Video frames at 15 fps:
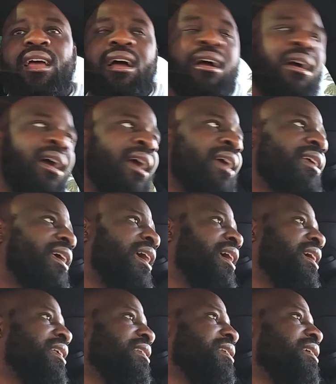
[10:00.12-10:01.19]
All right,
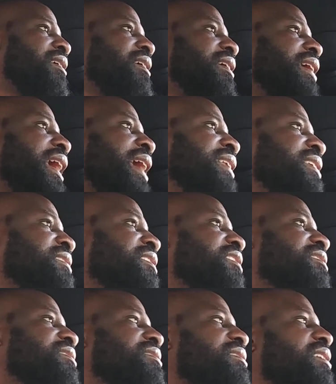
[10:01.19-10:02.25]
and it
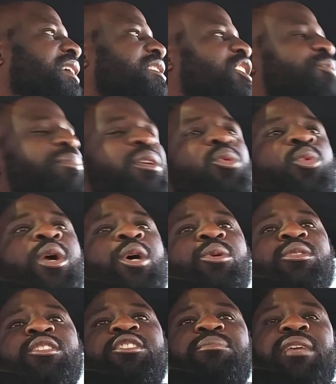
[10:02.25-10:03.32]
just
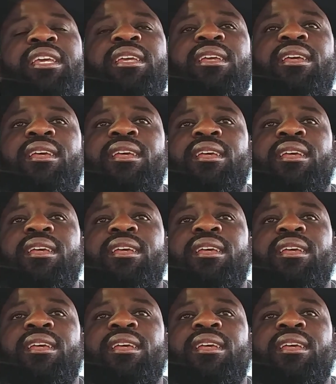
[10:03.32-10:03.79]
bewilders me